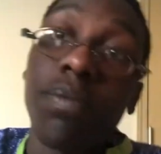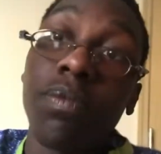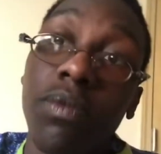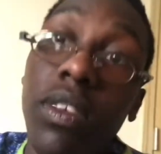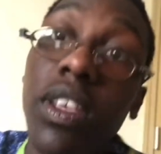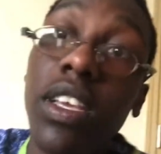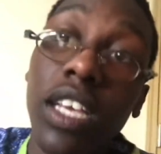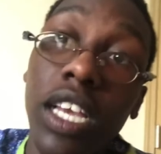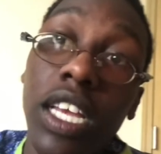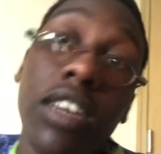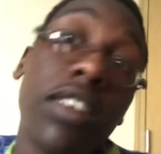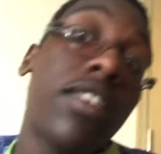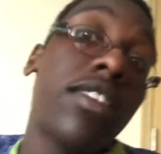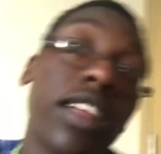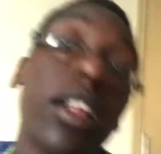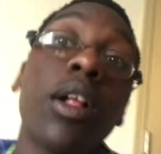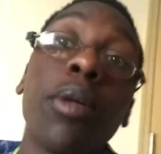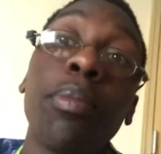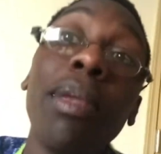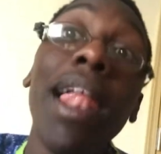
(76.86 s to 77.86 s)
it still
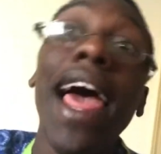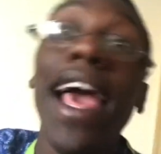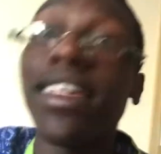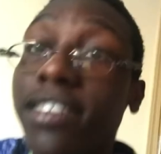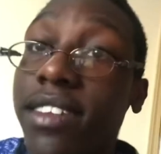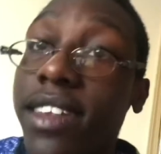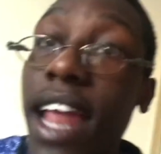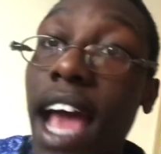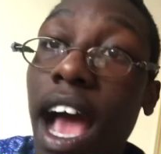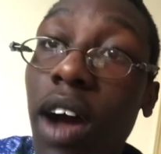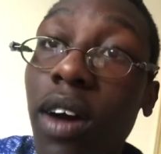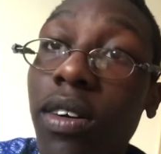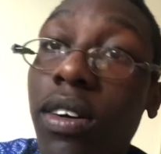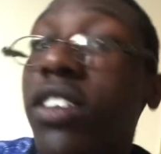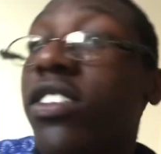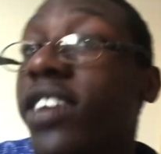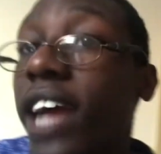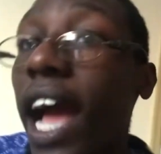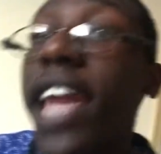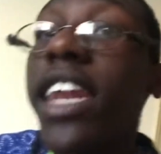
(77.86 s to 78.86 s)
applies now,
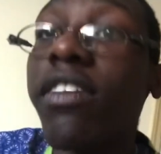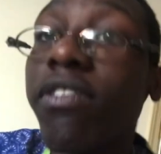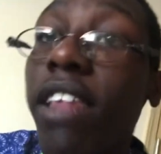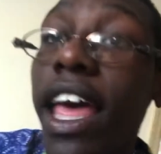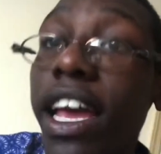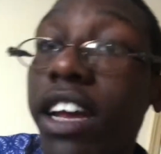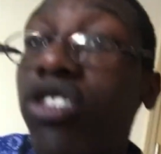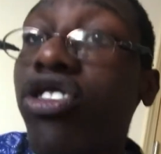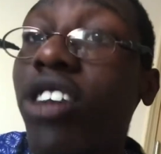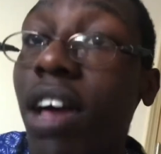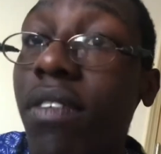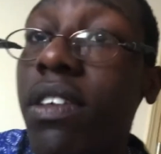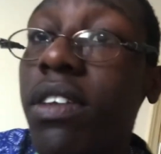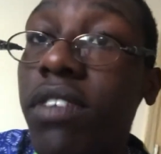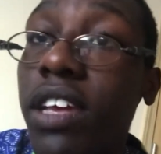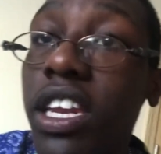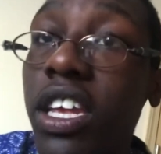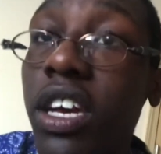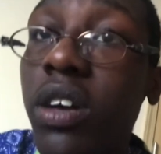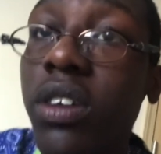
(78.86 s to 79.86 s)
kind of like driving
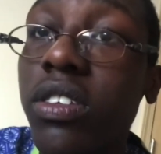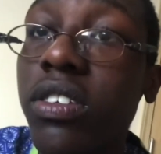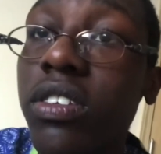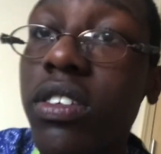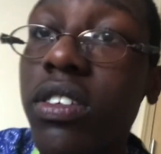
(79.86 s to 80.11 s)
videos.